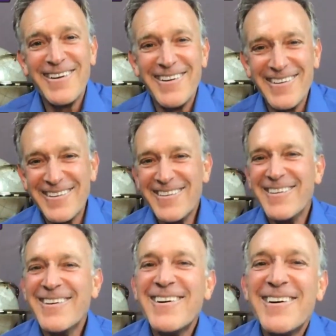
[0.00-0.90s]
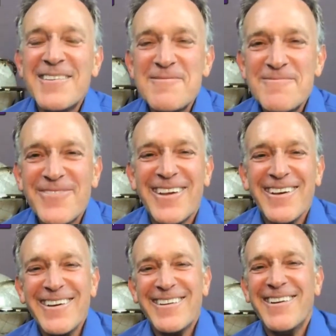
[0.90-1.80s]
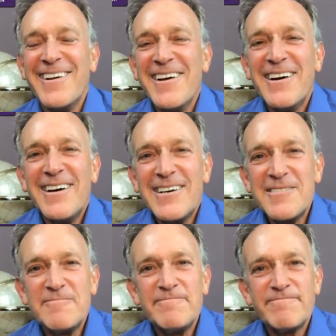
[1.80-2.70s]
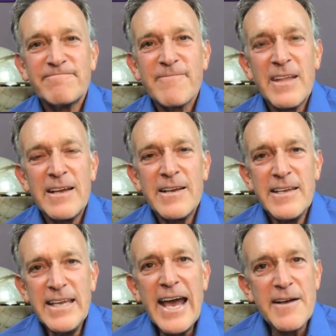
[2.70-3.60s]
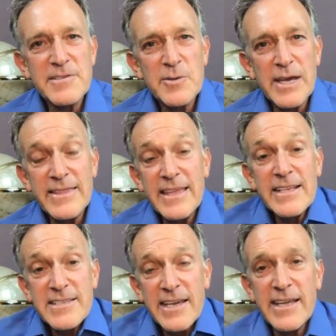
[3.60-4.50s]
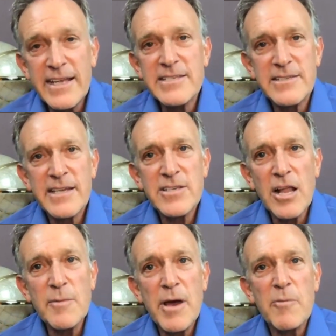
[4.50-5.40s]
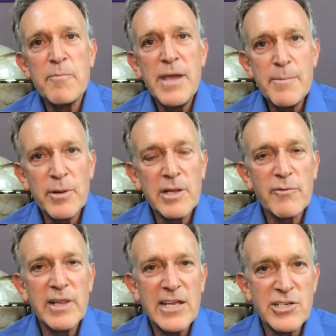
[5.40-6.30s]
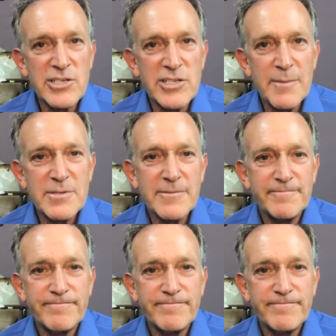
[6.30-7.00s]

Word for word: um, um, yeah, so it, it's it, it's it's all about people and relationships.